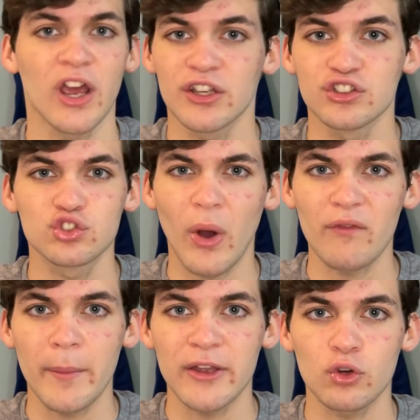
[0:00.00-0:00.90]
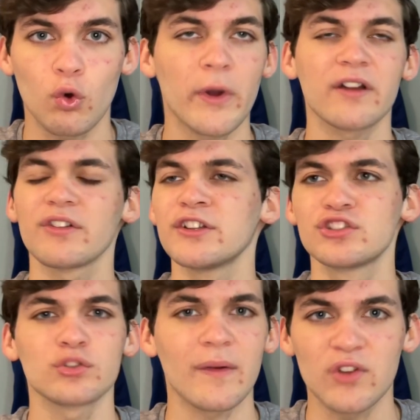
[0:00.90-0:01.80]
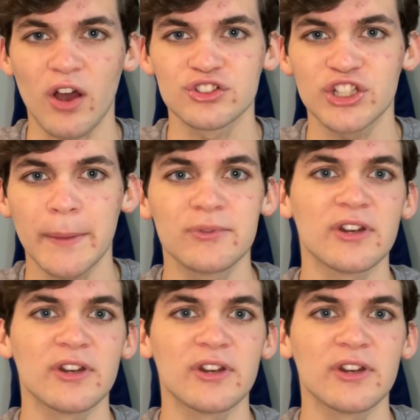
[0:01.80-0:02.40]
You still have Emmanuel Quickly. You still have Taj Gibson.